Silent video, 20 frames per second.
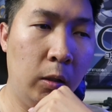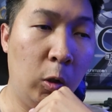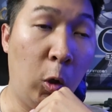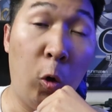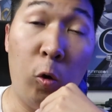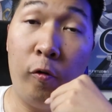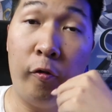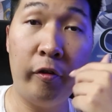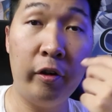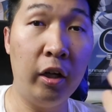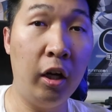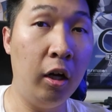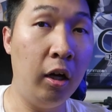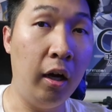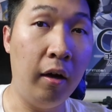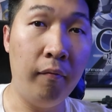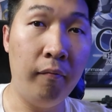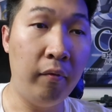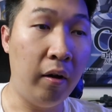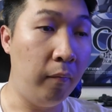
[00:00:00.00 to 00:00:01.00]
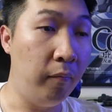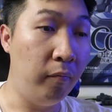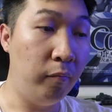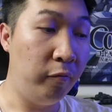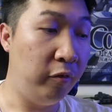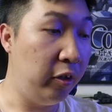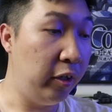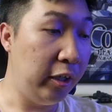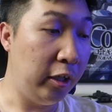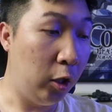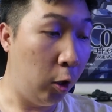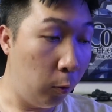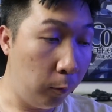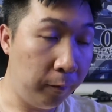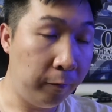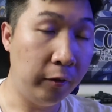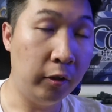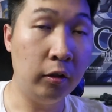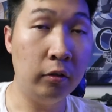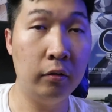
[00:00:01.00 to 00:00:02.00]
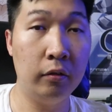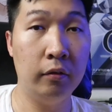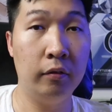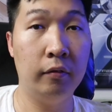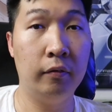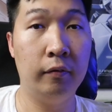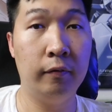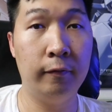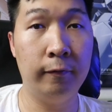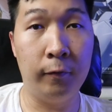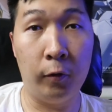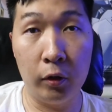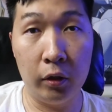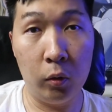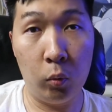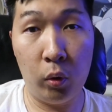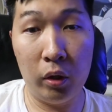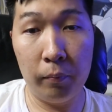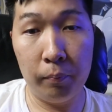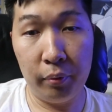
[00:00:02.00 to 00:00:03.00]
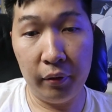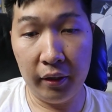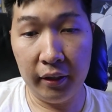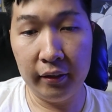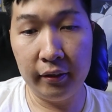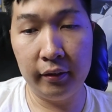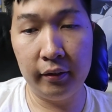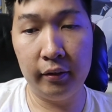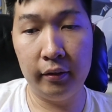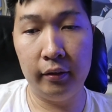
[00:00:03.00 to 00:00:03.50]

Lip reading: Overall, I'm very hopeful for the OnePlus.